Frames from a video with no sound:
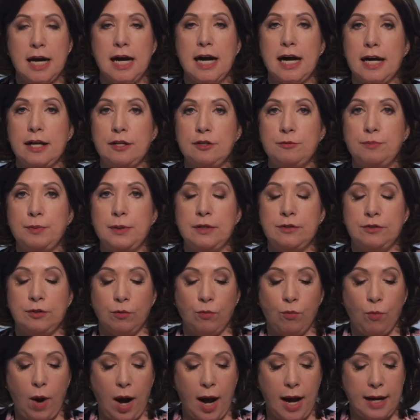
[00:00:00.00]
Husbands
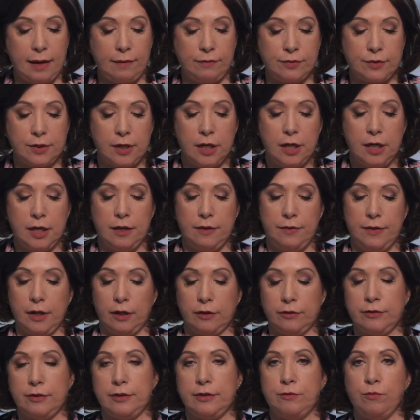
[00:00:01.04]
and wives,
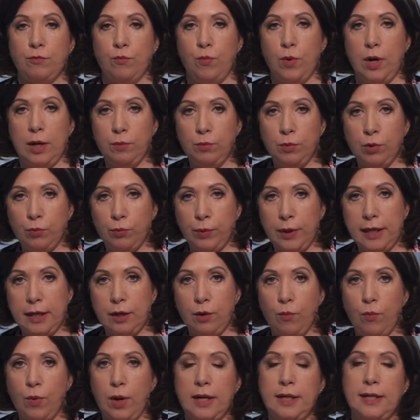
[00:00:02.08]
they'll one will read
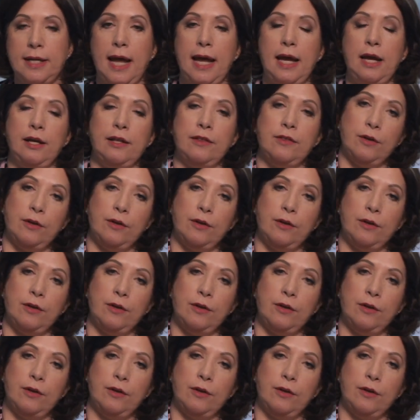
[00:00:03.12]
it one day,